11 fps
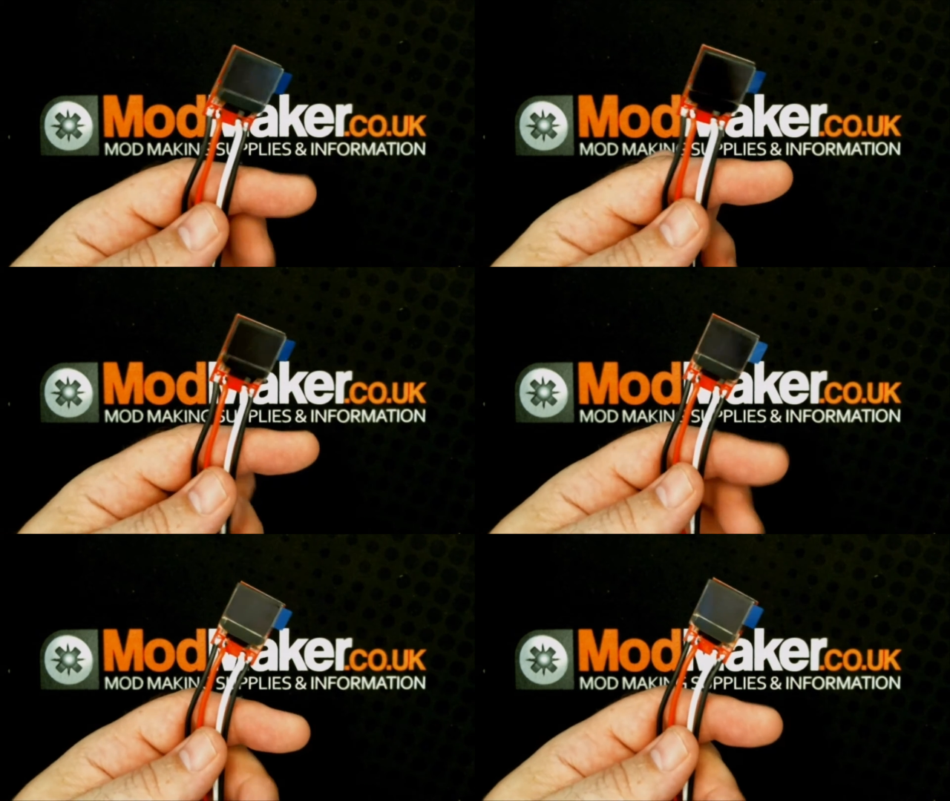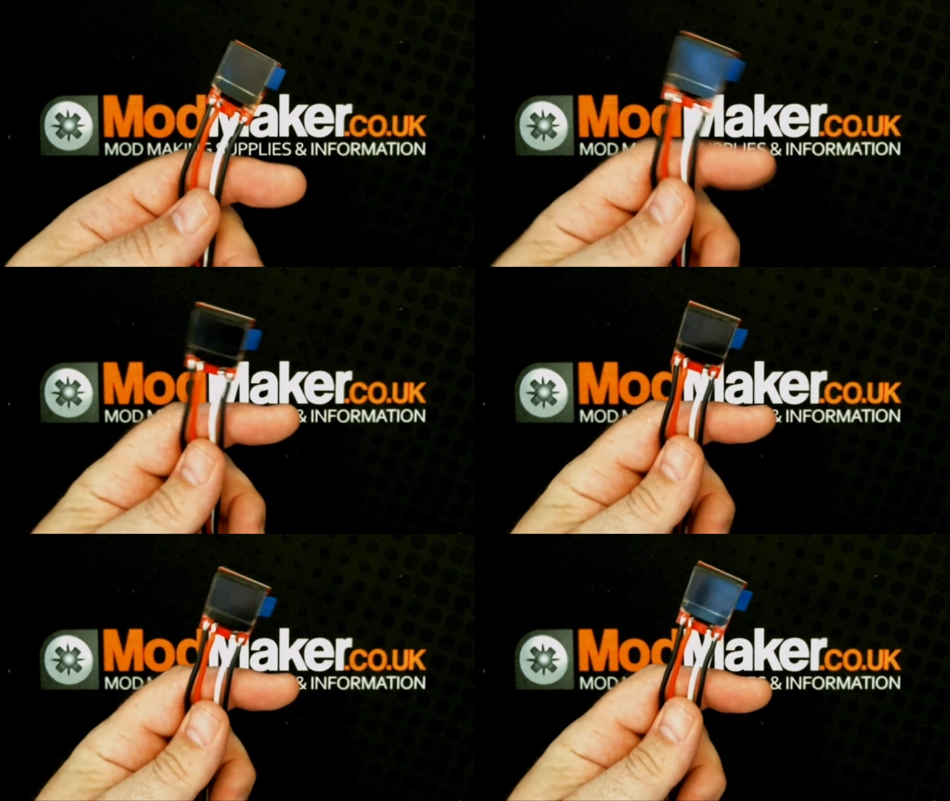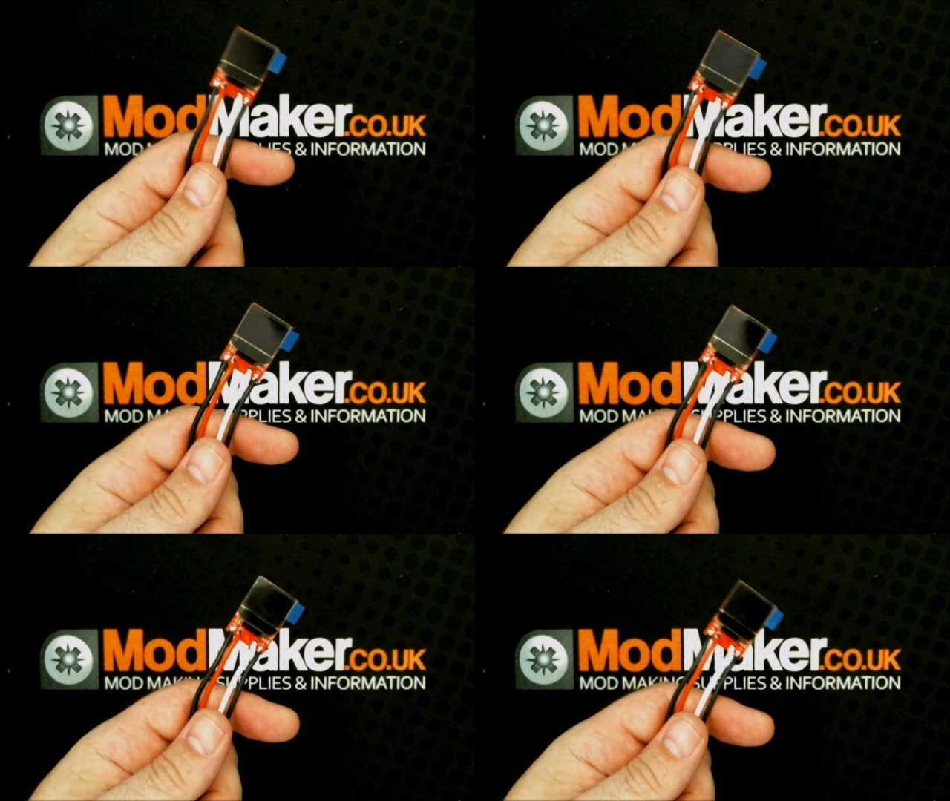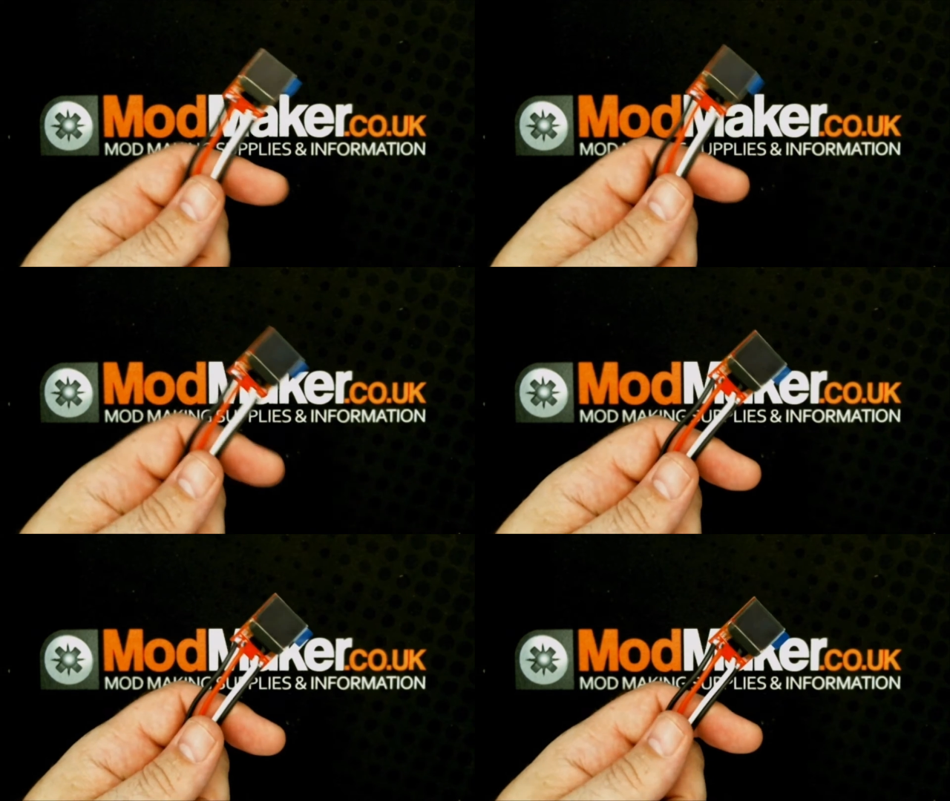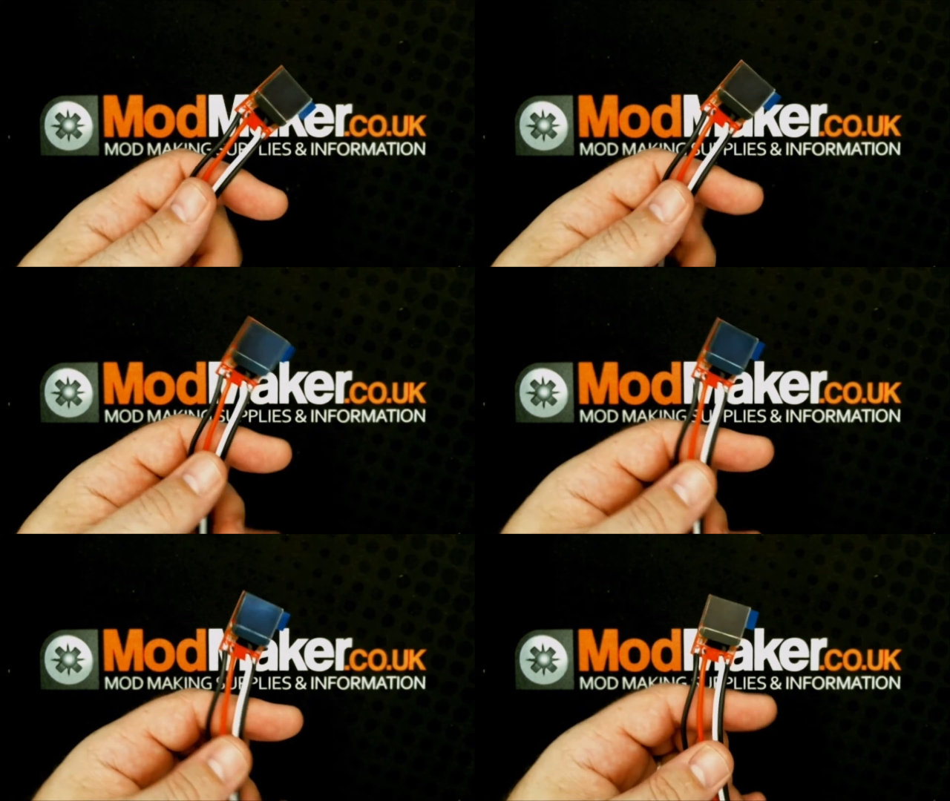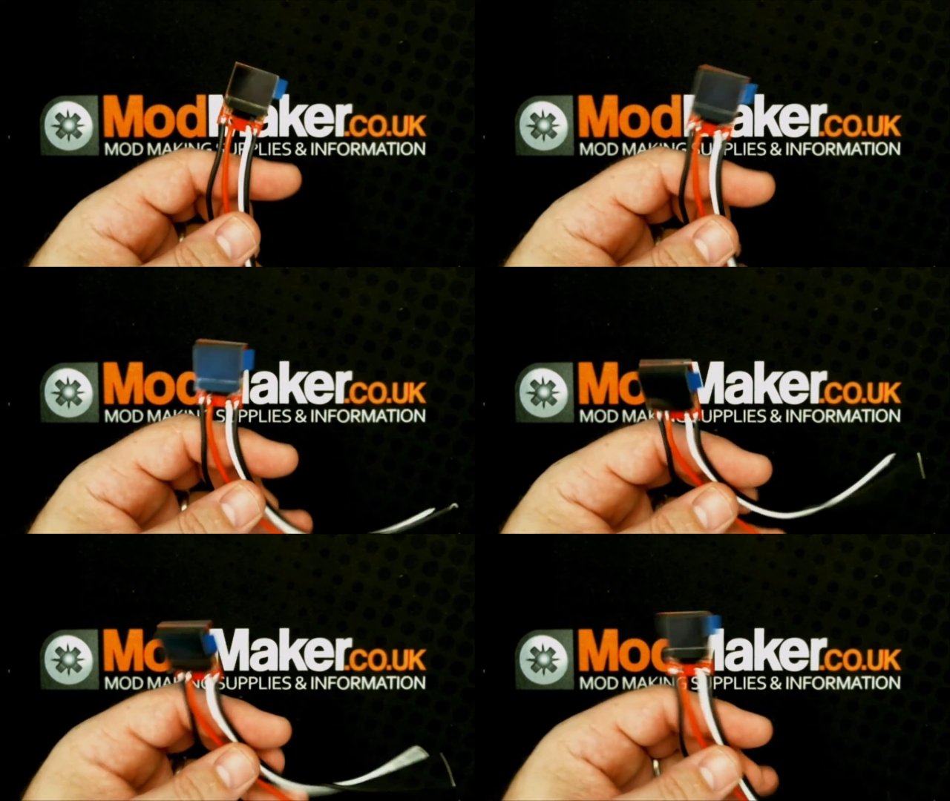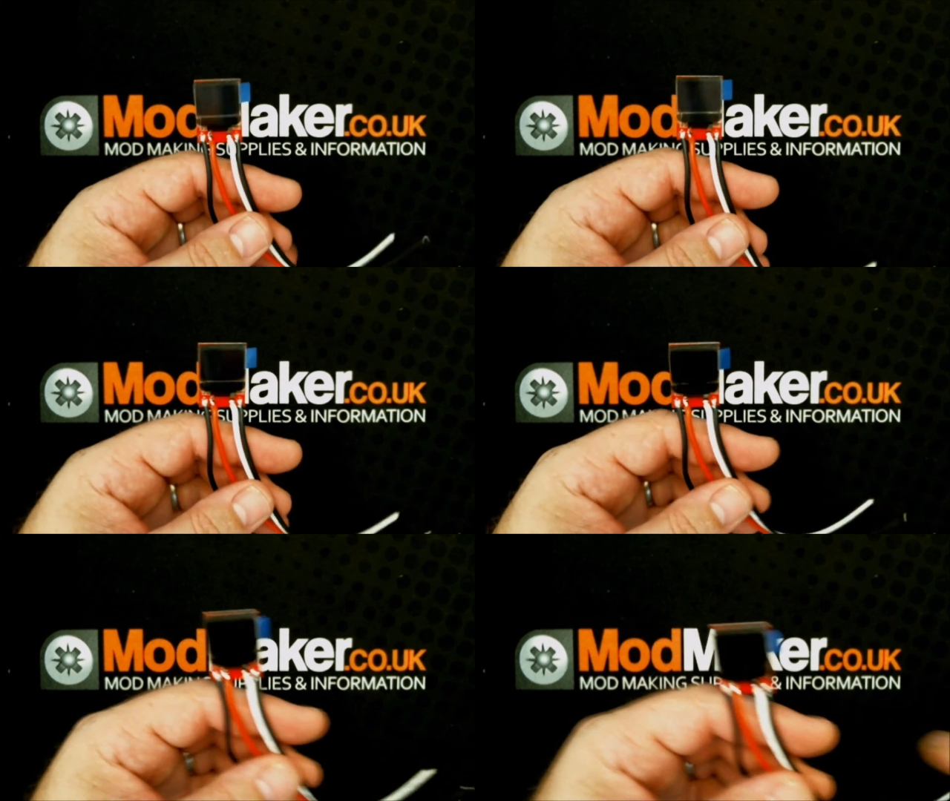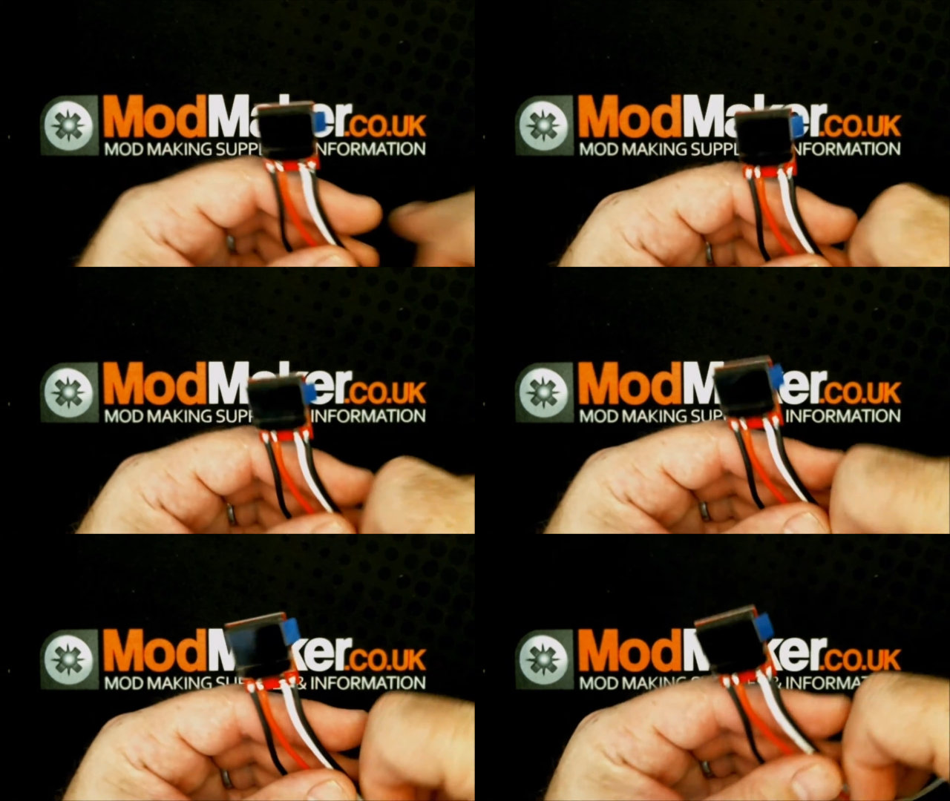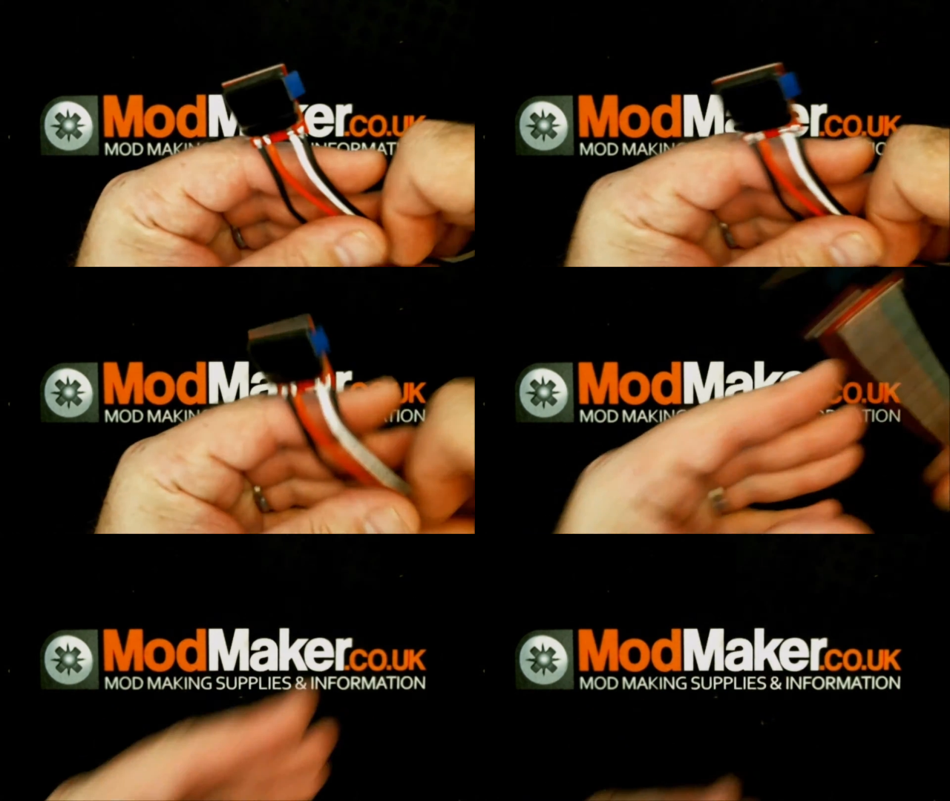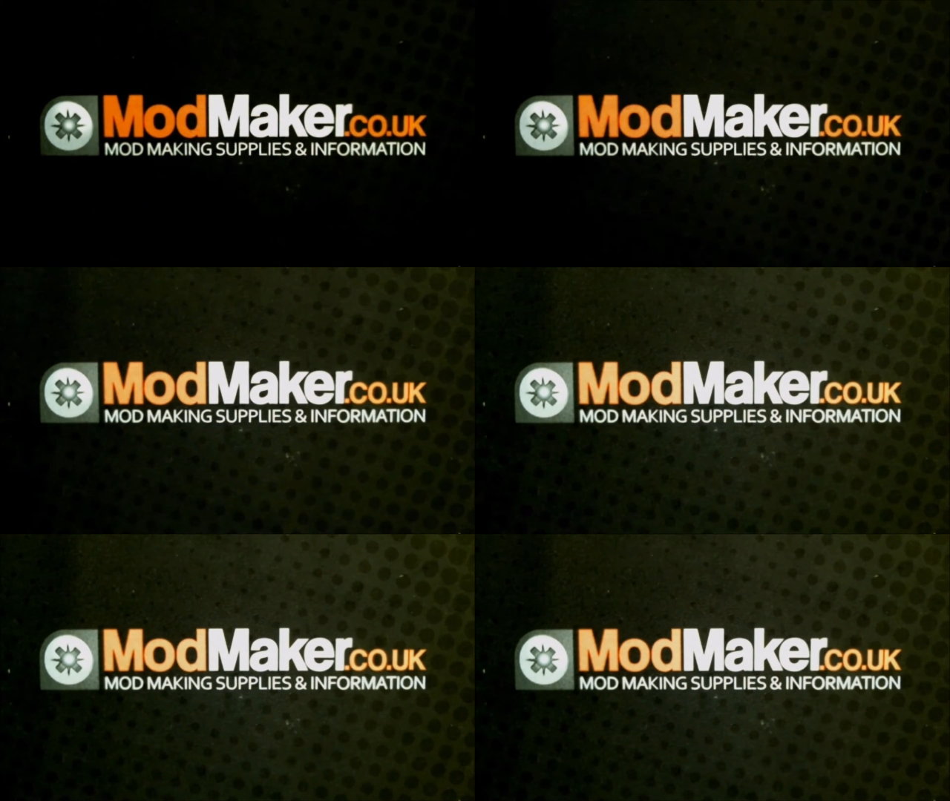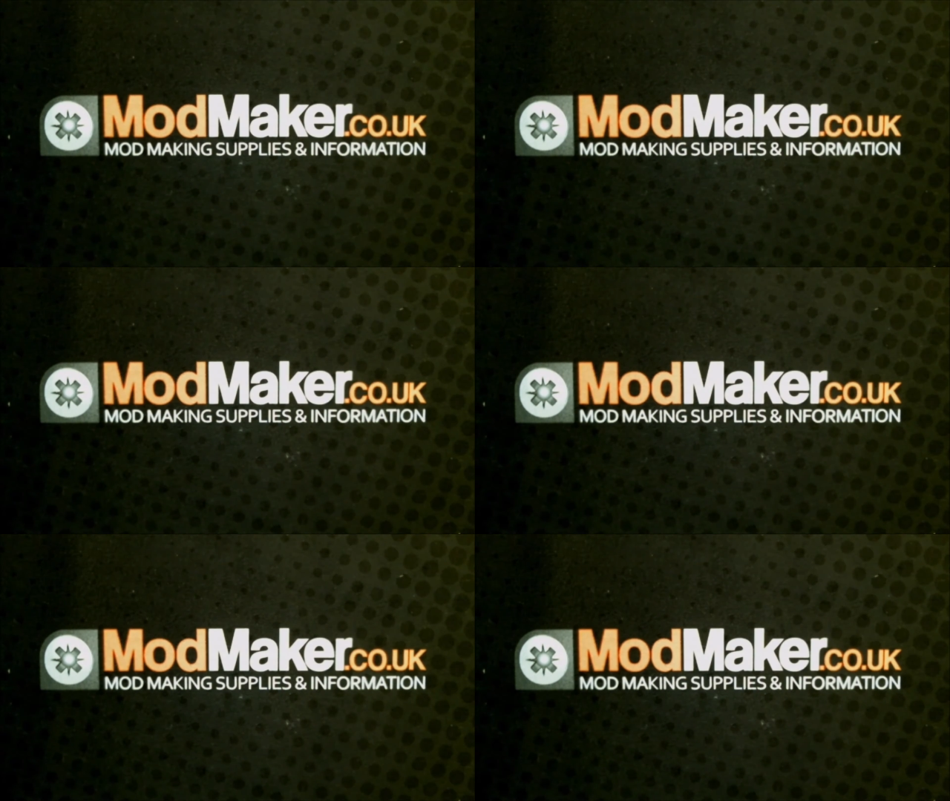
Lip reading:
No face is visible, so there are no lips to read.